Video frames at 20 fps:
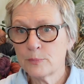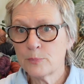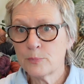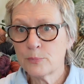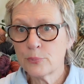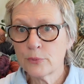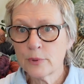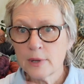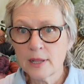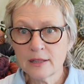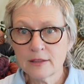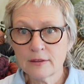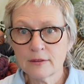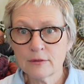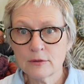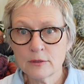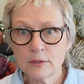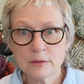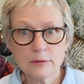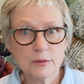
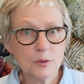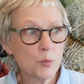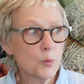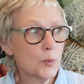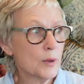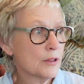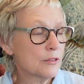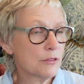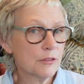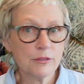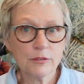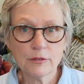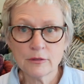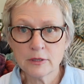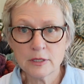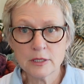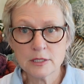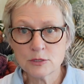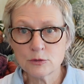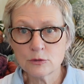breadth the width,
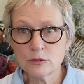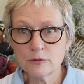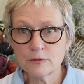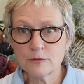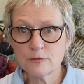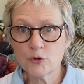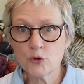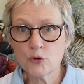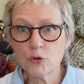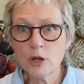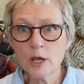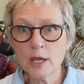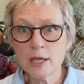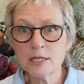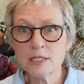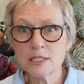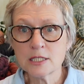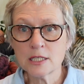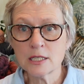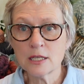the sort of
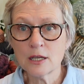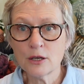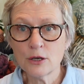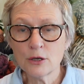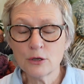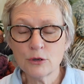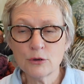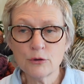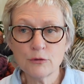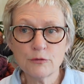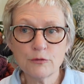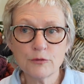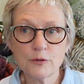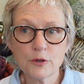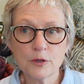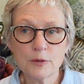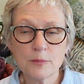variety of